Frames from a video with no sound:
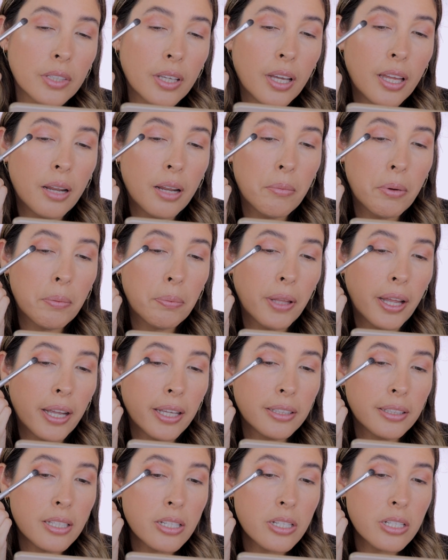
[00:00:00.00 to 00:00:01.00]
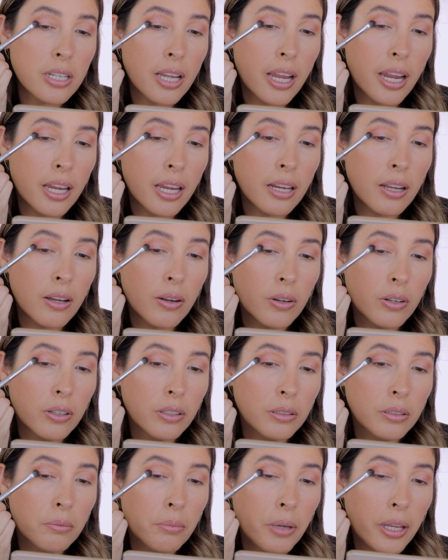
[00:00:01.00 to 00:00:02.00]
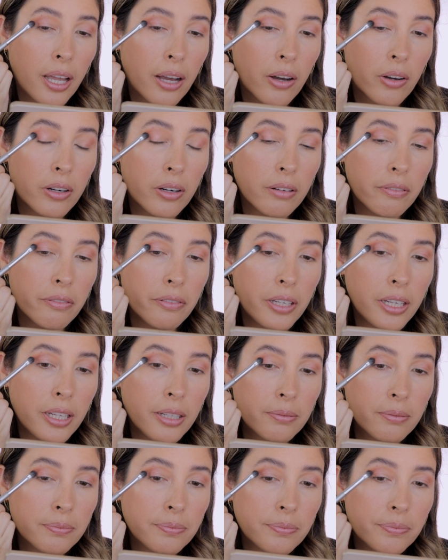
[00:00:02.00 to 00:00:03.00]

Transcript: and I'm applying this shade on my outer V.